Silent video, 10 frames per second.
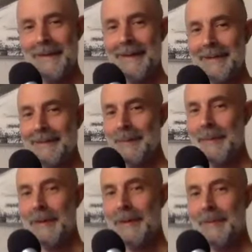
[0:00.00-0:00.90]
It's a
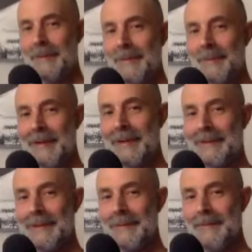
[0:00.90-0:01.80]
remarkable
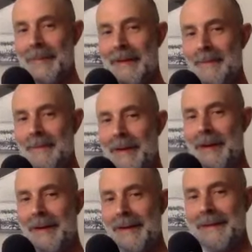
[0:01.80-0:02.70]
picture
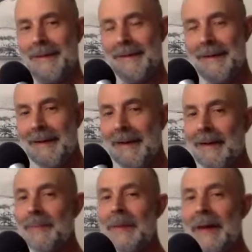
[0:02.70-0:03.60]
by
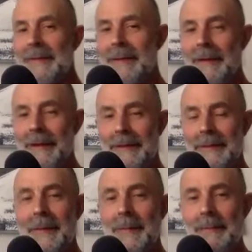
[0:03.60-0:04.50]
a Mexican
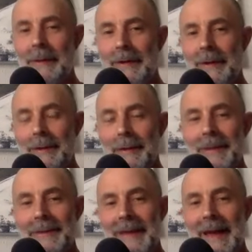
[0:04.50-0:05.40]
artist friend of mine, Ricardo
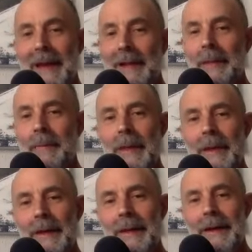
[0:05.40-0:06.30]
Mazal.
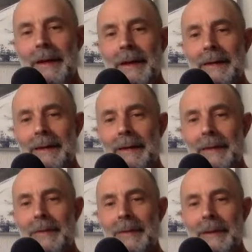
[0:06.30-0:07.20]
He did a
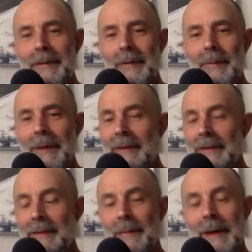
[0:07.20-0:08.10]
whole series of
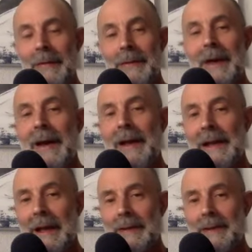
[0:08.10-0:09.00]
paintings on Mount
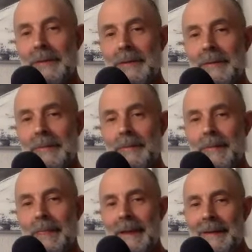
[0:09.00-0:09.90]
Kailash.
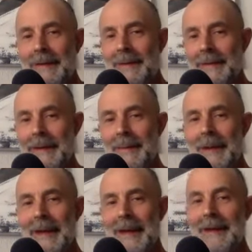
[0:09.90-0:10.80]
I'm going to just get
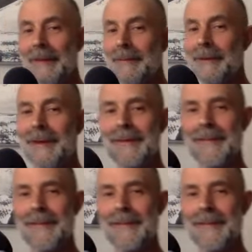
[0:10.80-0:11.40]
my head out of the way.